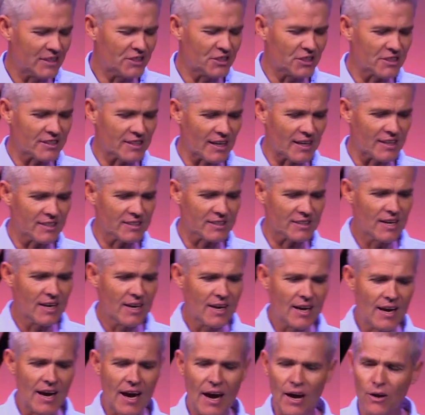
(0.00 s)
teaches us.
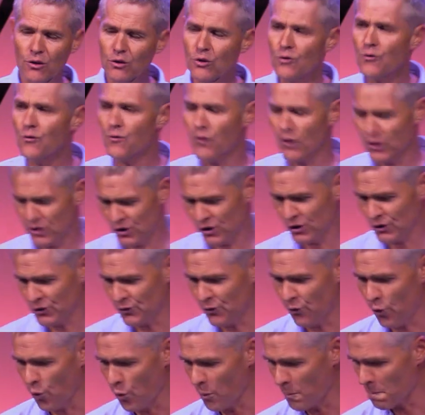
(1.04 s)
How do fossils
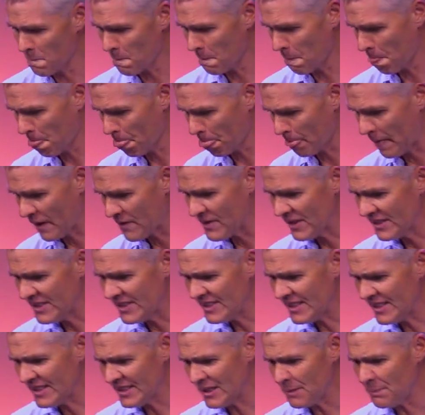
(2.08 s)
form? Now, this
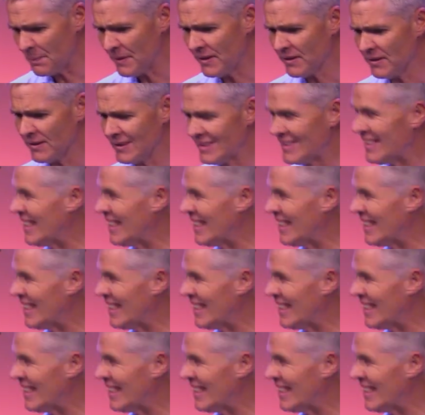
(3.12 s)
is a typical